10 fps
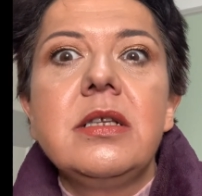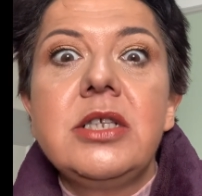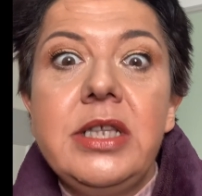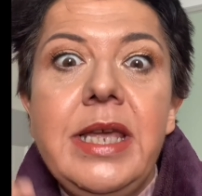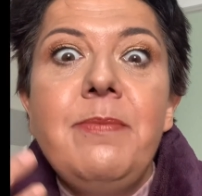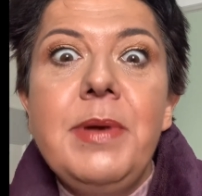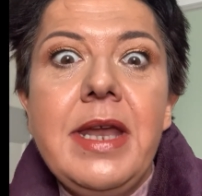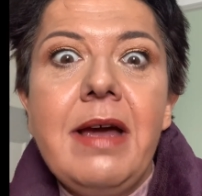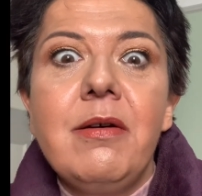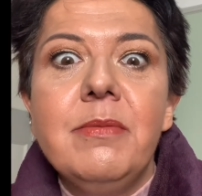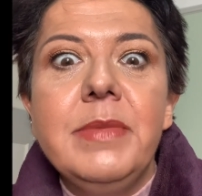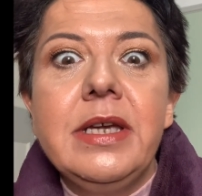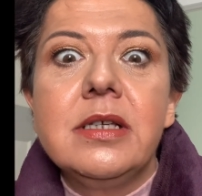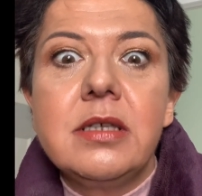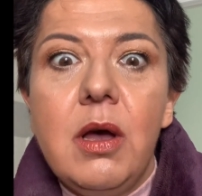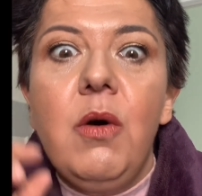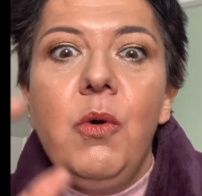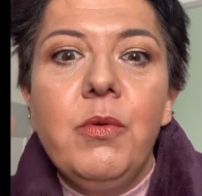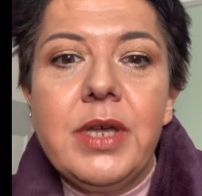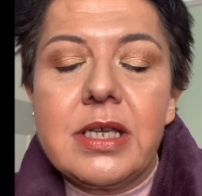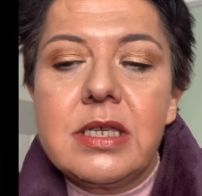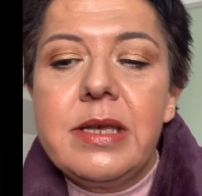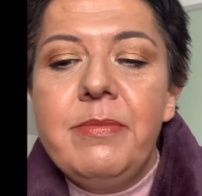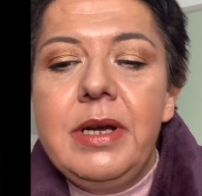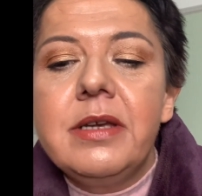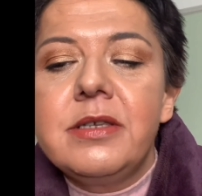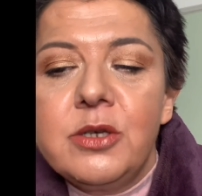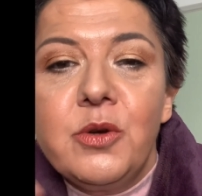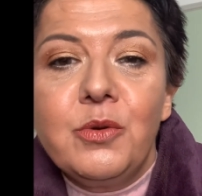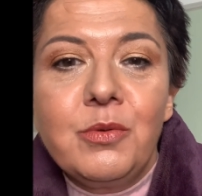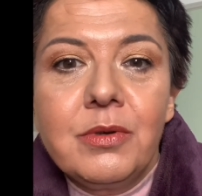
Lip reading: leaping out at me as, oh, that's similar too.